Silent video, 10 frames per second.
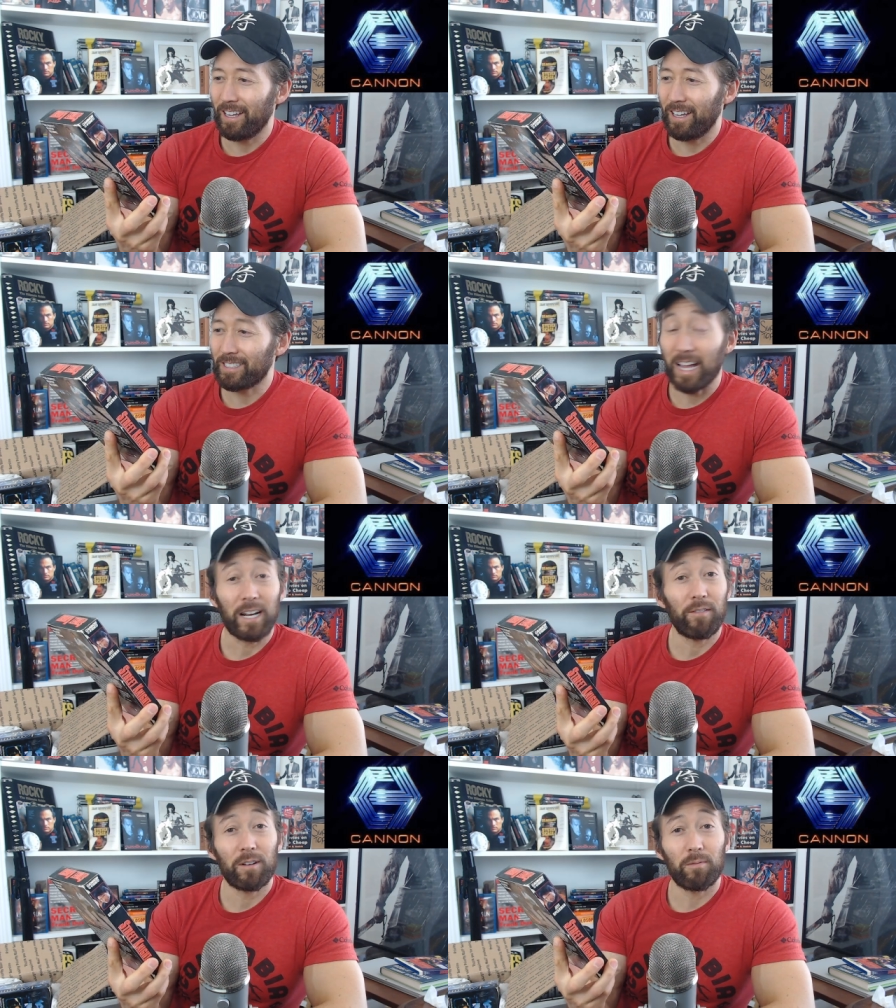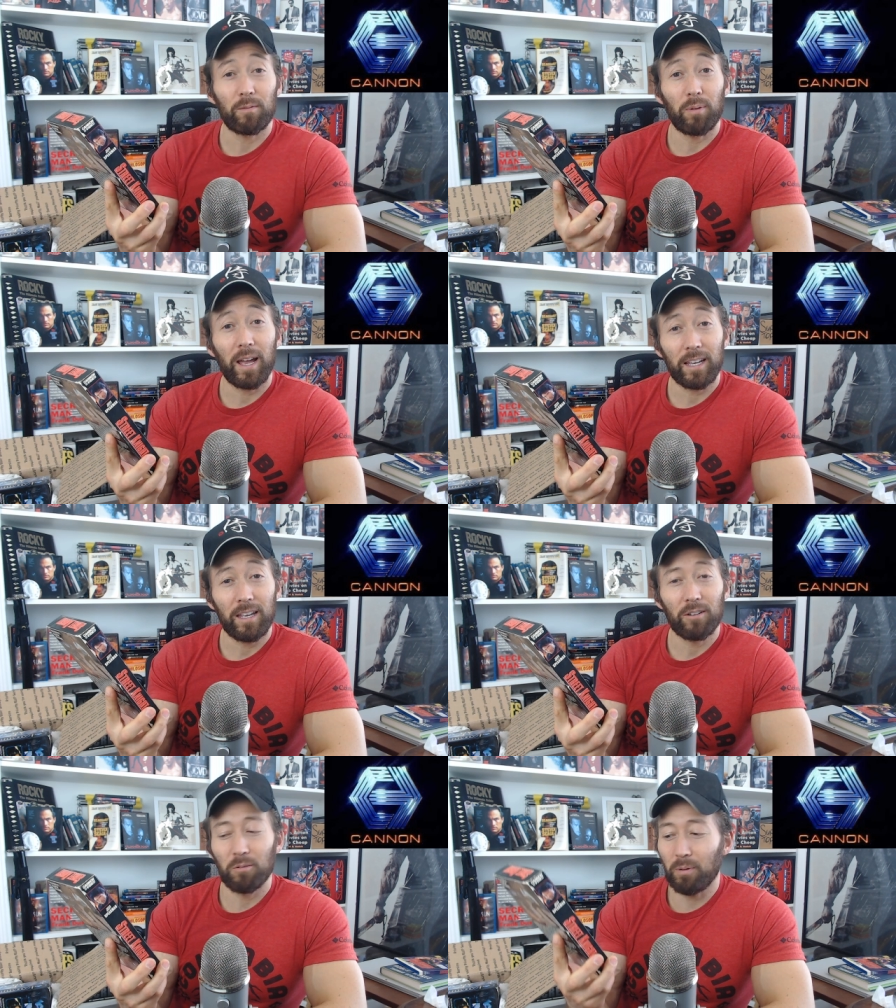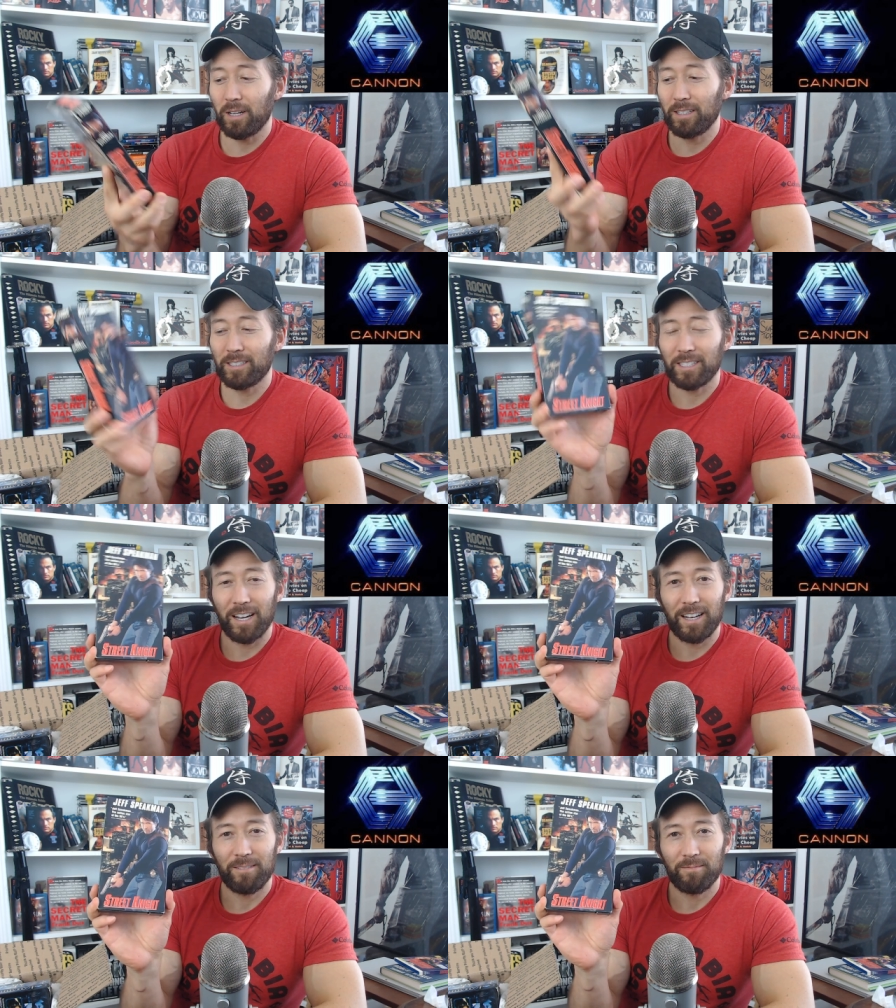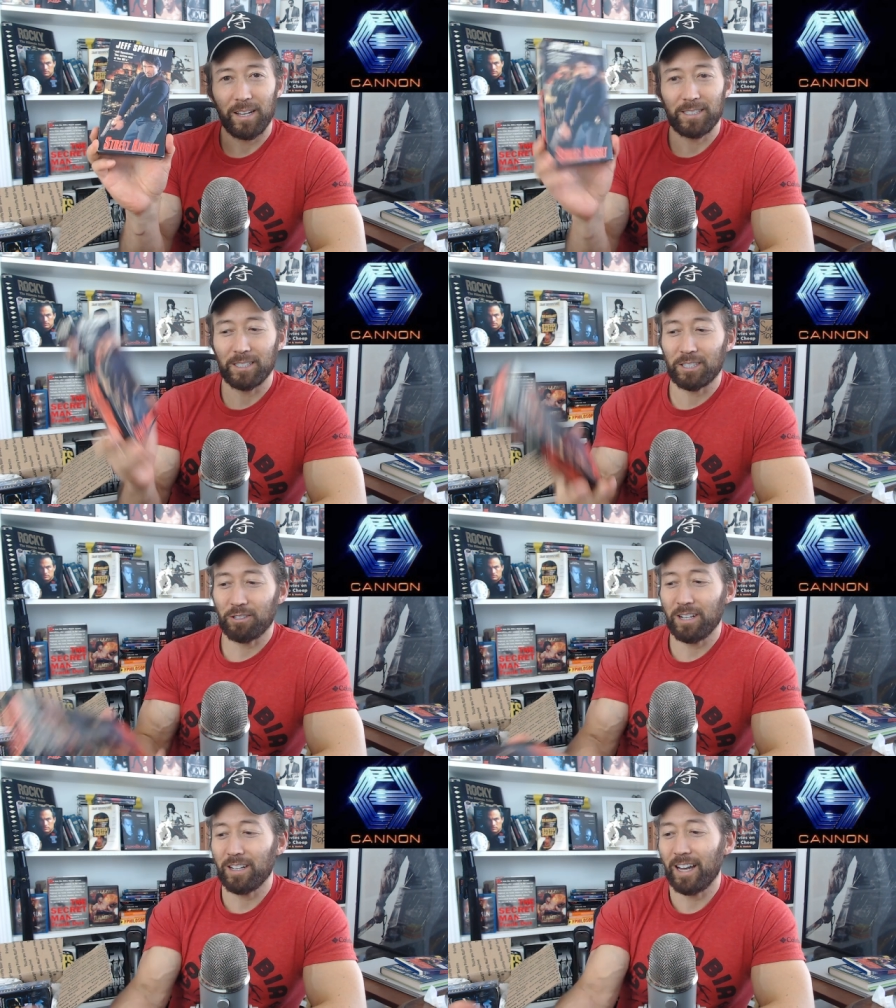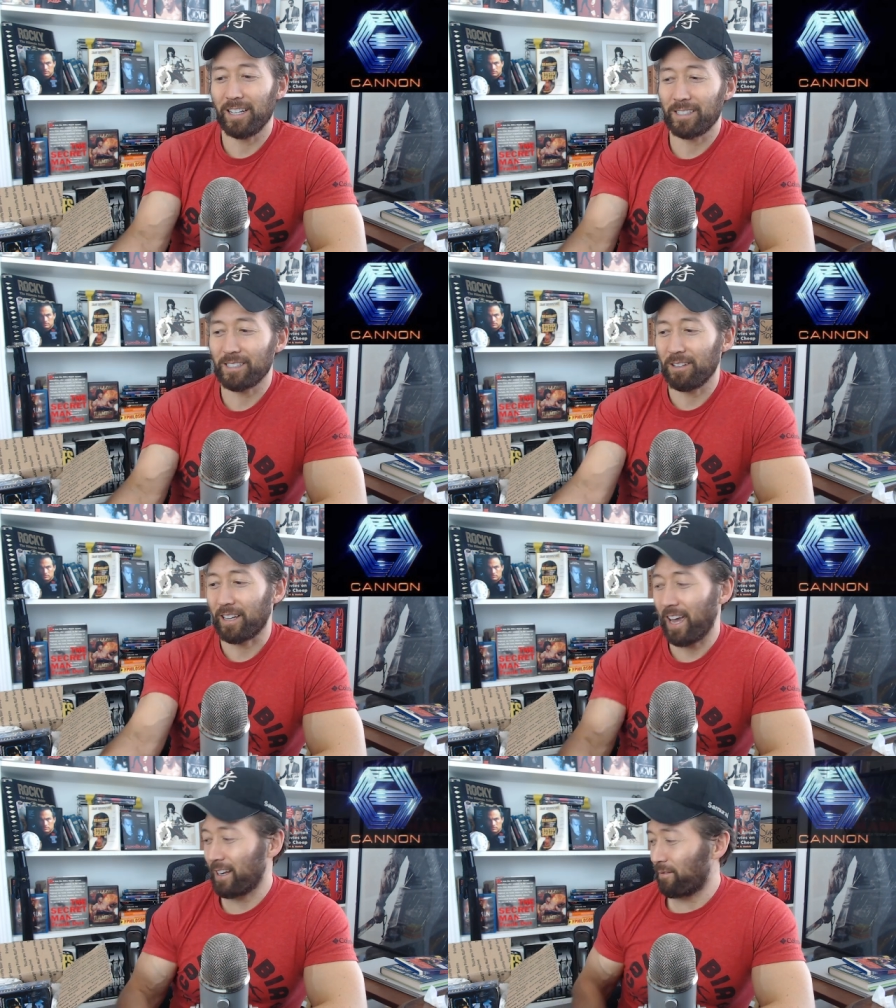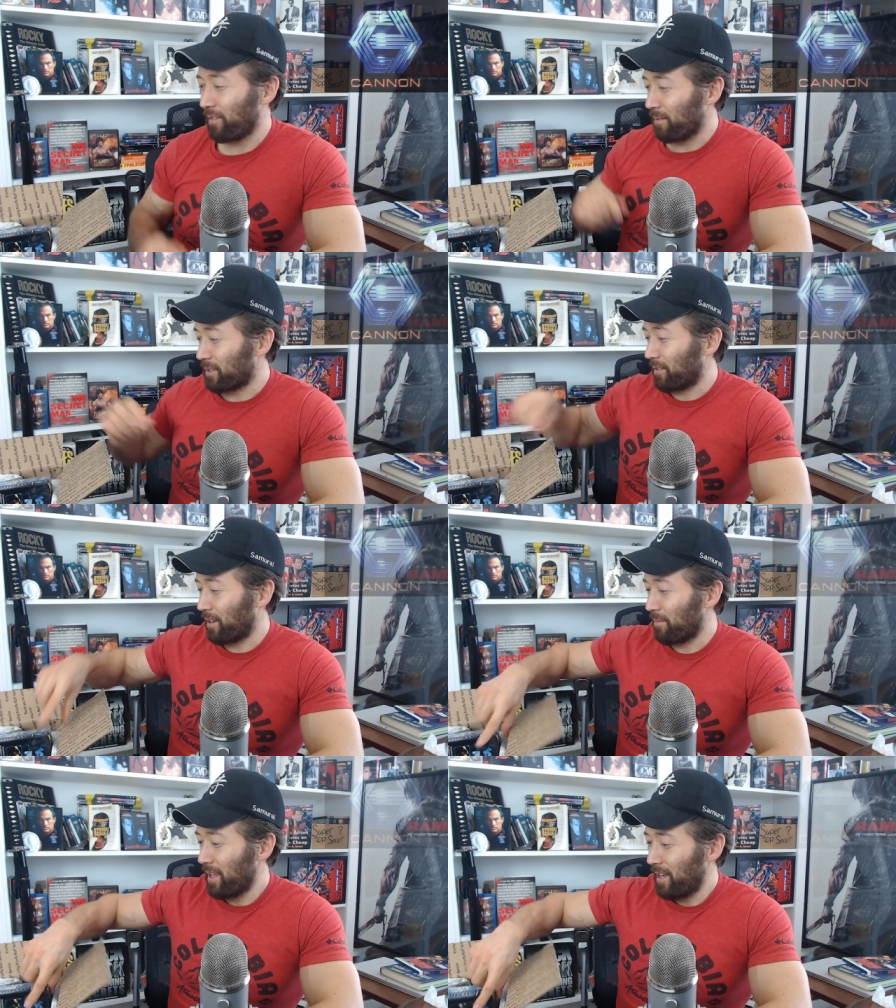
it's not even a Black Eagle, but it's uh it's a Street Knight, and it's still a Canon Films film.